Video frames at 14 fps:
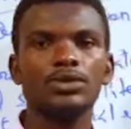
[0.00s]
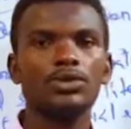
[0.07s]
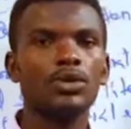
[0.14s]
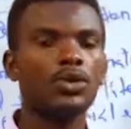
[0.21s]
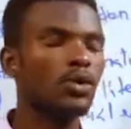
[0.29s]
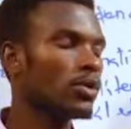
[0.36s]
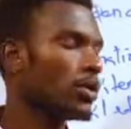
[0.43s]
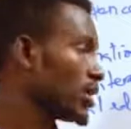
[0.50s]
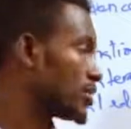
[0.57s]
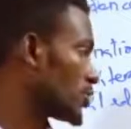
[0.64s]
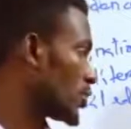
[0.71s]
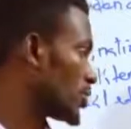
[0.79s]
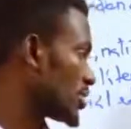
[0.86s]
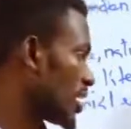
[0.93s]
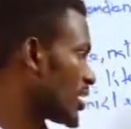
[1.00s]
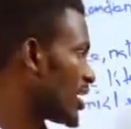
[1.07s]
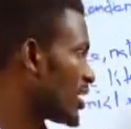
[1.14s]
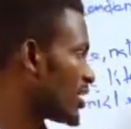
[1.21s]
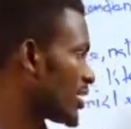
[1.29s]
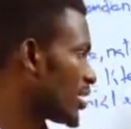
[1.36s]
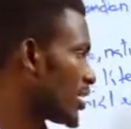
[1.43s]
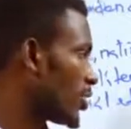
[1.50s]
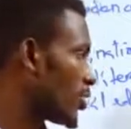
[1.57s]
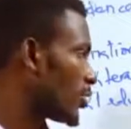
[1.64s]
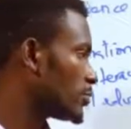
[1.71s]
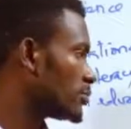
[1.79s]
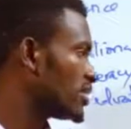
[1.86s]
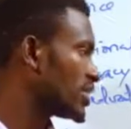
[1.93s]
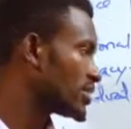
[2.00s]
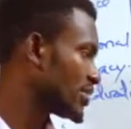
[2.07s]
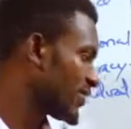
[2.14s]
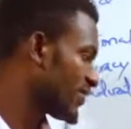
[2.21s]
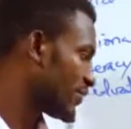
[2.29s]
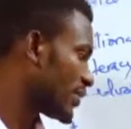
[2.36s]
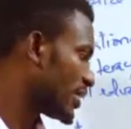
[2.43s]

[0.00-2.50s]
So that was another objective.